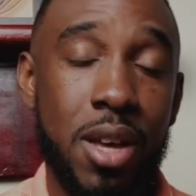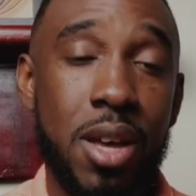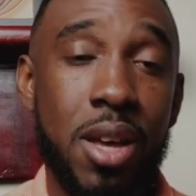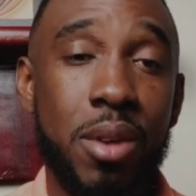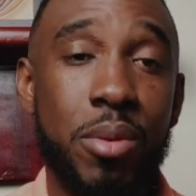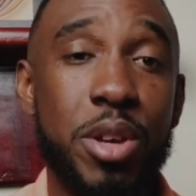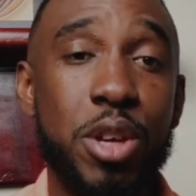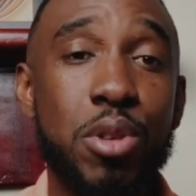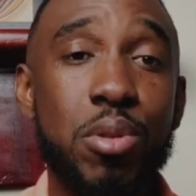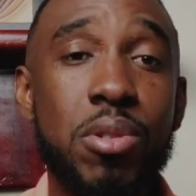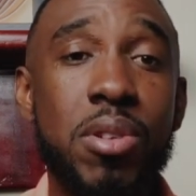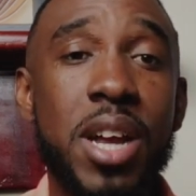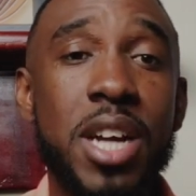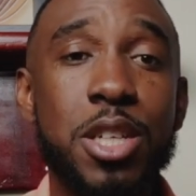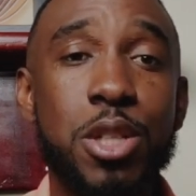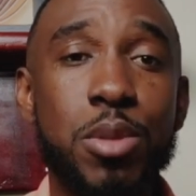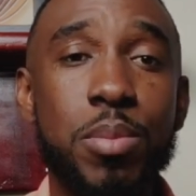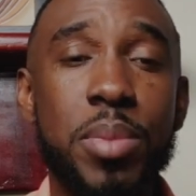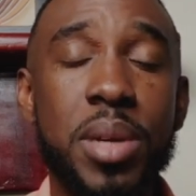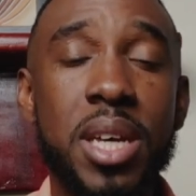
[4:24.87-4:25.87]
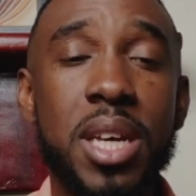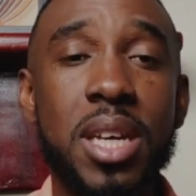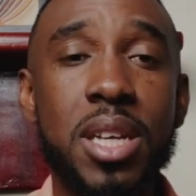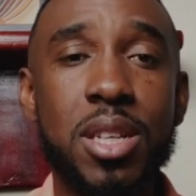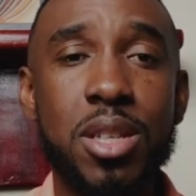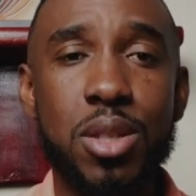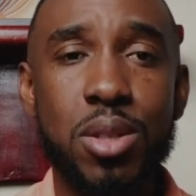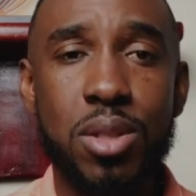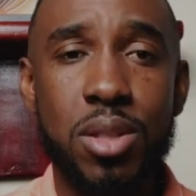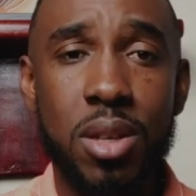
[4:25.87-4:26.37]
When you do that, you begin
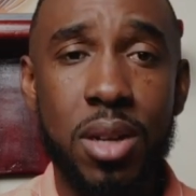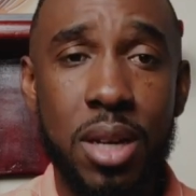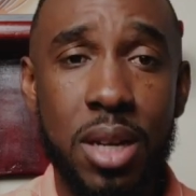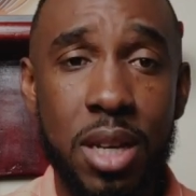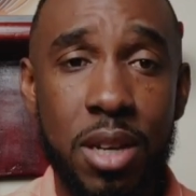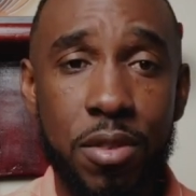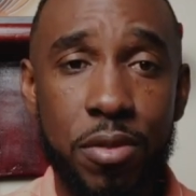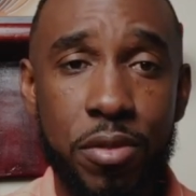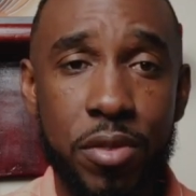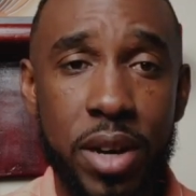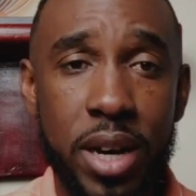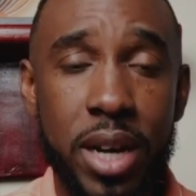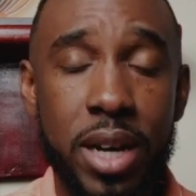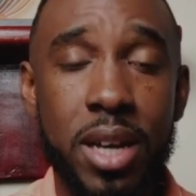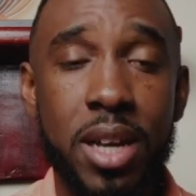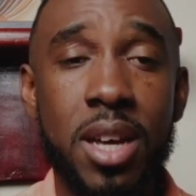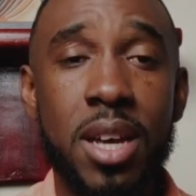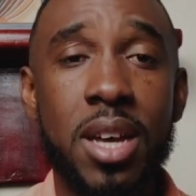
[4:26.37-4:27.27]
to solidify